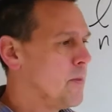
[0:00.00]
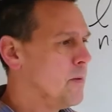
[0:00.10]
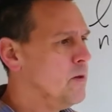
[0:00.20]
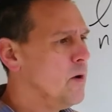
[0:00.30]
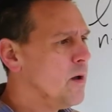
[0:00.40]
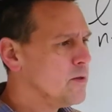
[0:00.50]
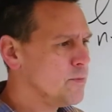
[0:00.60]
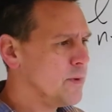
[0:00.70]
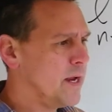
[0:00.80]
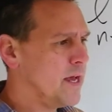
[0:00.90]
You also
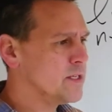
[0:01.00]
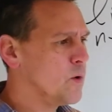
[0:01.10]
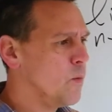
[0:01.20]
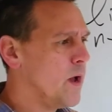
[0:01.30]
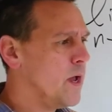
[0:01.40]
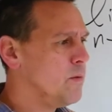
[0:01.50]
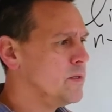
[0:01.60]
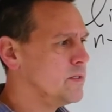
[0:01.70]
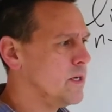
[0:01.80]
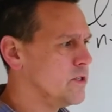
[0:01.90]
might ask, why would
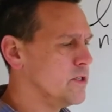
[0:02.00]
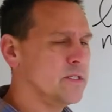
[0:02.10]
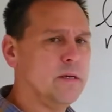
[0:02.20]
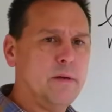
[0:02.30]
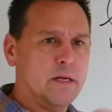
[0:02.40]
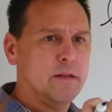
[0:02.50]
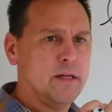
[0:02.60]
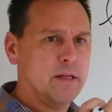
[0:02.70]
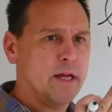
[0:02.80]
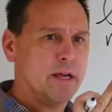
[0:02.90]
such a seemingly
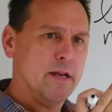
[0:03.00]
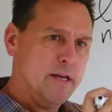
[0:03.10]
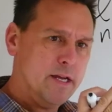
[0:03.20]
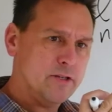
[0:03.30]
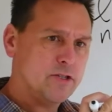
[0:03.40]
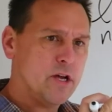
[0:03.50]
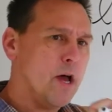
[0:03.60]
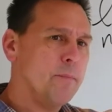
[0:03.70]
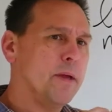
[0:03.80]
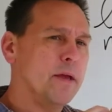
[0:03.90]
like niche
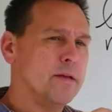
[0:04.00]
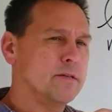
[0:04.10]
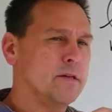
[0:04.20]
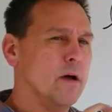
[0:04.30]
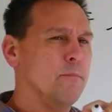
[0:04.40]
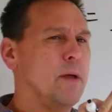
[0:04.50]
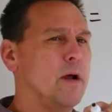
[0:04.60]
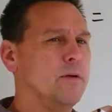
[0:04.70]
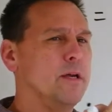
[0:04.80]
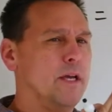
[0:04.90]
topic as
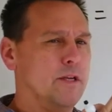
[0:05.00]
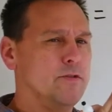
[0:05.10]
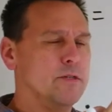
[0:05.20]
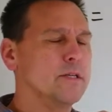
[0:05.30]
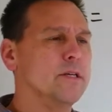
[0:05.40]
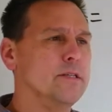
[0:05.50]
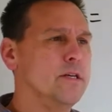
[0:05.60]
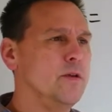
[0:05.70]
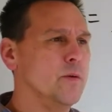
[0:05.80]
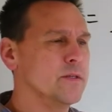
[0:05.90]
compounding interest
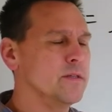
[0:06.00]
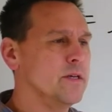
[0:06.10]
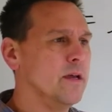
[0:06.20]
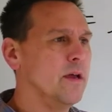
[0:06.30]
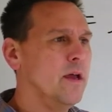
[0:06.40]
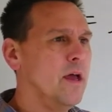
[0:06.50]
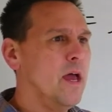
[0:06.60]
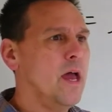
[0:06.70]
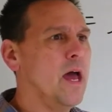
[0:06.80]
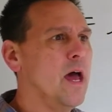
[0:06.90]
continuously
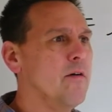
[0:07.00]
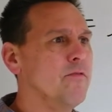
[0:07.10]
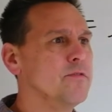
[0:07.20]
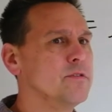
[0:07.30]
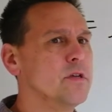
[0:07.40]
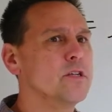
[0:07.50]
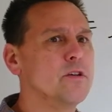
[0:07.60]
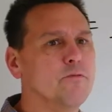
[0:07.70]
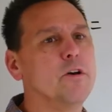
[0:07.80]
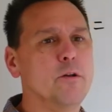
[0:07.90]
have such a
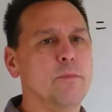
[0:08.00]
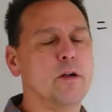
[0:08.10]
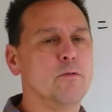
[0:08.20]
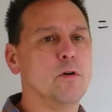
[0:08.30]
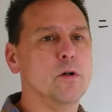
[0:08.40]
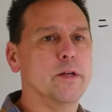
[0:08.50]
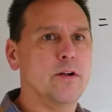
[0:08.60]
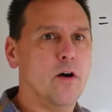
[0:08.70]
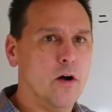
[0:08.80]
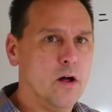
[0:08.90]
fundamental role in
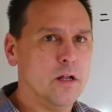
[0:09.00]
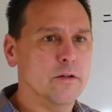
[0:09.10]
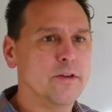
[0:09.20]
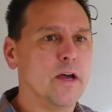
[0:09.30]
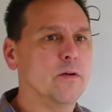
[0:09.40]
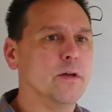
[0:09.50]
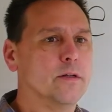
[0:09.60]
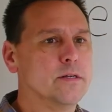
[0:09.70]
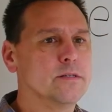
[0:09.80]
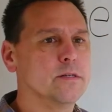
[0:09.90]
all of
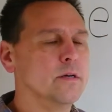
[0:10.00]
calculus?